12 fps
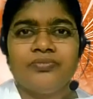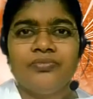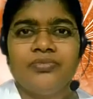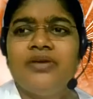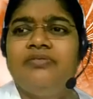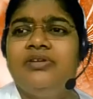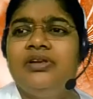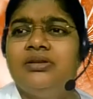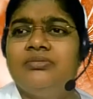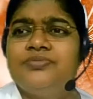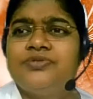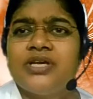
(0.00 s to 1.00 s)
They will
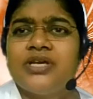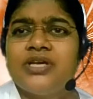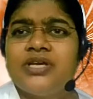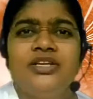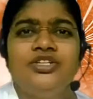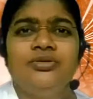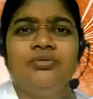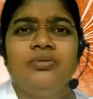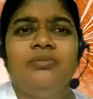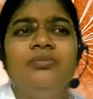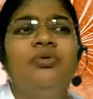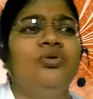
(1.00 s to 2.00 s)
say that you
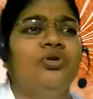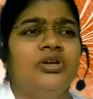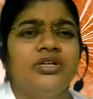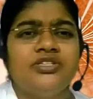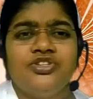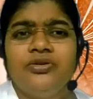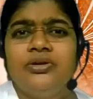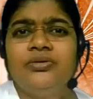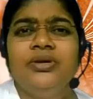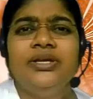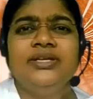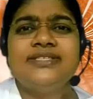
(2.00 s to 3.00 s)
are more honest, you are
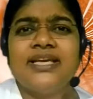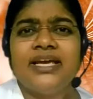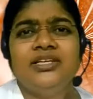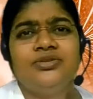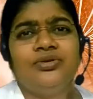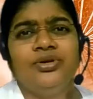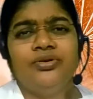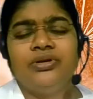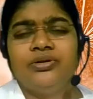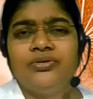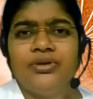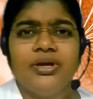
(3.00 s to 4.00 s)
going saint, or you
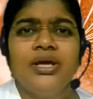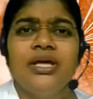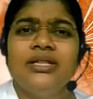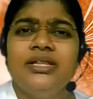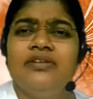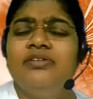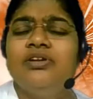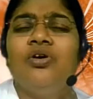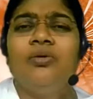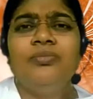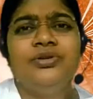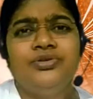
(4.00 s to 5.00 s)
are going, they will
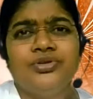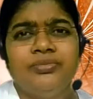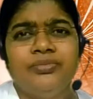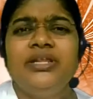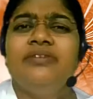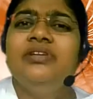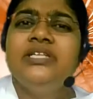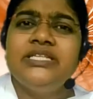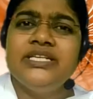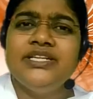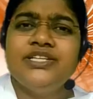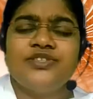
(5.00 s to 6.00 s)
comment on me, they will
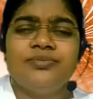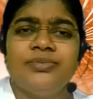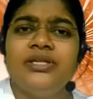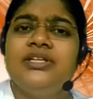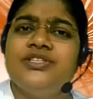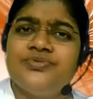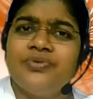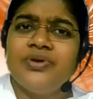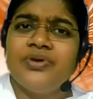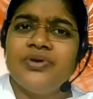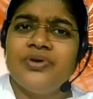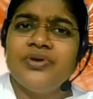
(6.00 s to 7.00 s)
tease me. That's
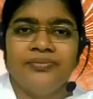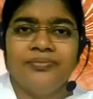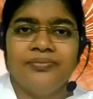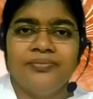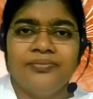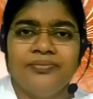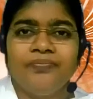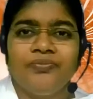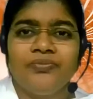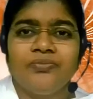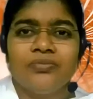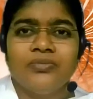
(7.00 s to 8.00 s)
fine.
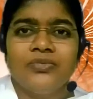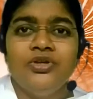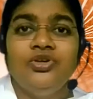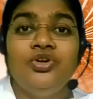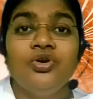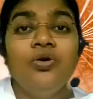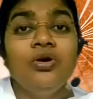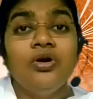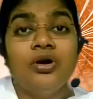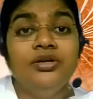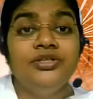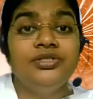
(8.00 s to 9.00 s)
Your
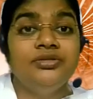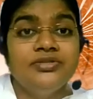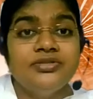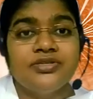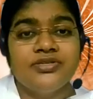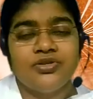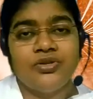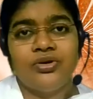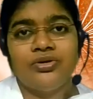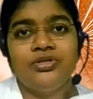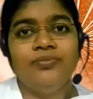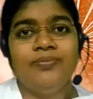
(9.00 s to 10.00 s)
conscious is
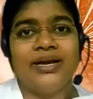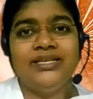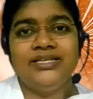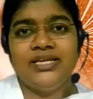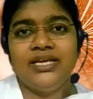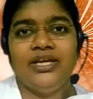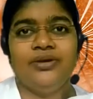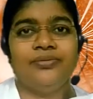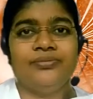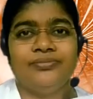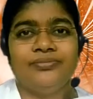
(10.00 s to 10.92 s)
not biting you.